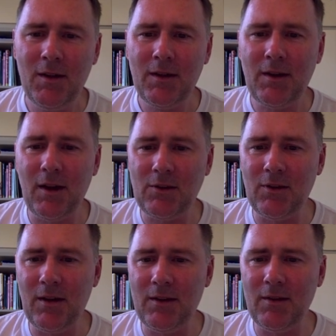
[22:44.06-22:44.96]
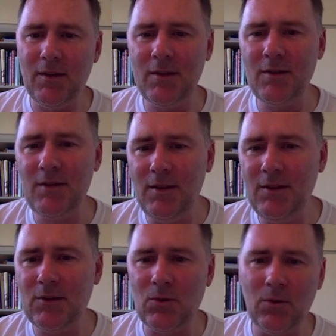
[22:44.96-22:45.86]
calculated that. The
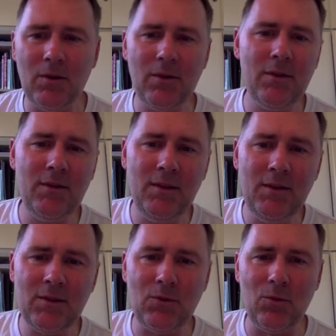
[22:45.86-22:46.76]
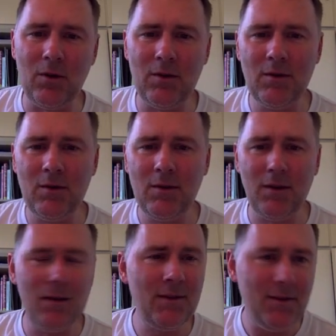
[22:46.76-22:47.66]
t-score, the z-score.
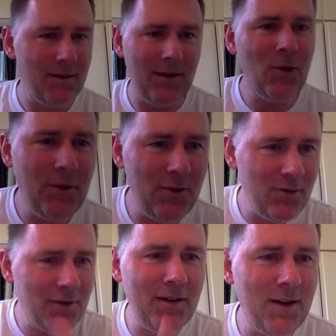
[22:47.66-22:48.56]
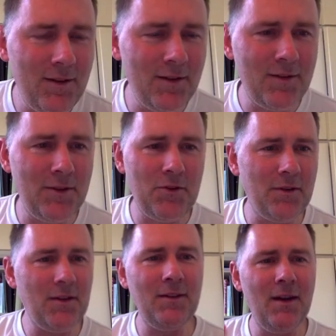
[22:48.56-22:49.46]
Yeah, see, now you're looking at this and you're
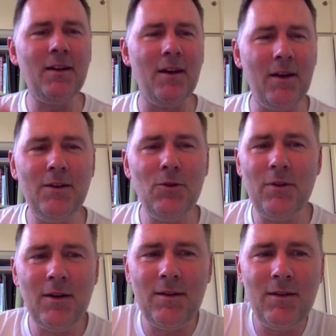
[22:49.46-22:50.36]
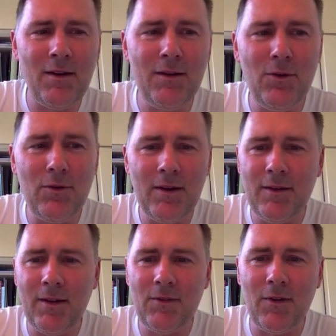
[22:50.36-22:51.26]
thinking, yeah, yeah, I know that. I know that.
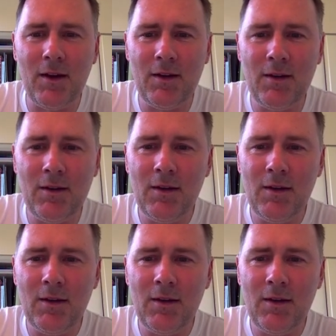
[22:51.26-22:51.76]
That's fine.